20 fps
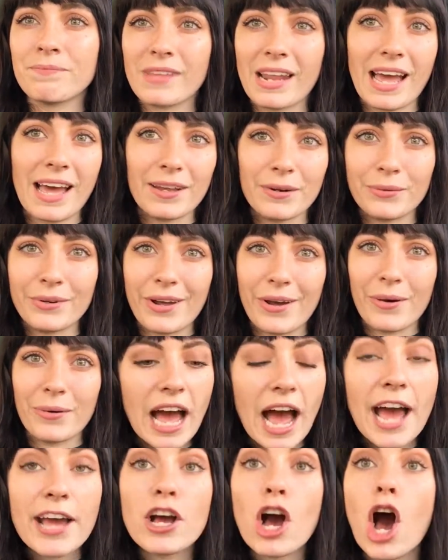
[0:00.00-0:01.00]
I don't know.
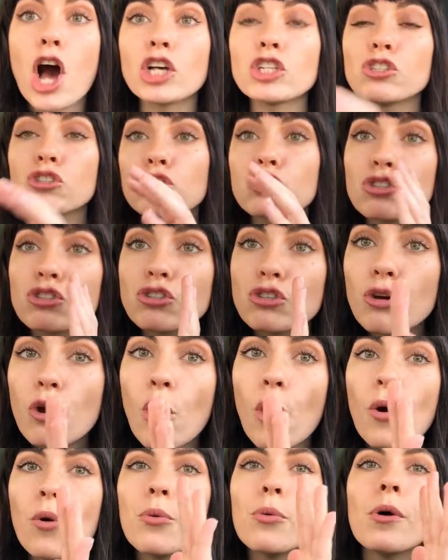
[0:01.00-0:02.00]
I got
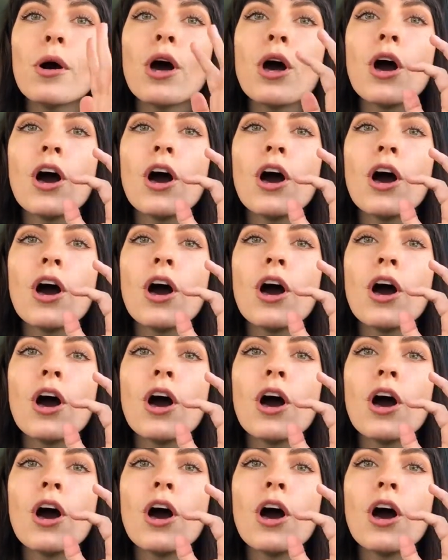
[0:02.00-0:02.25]
so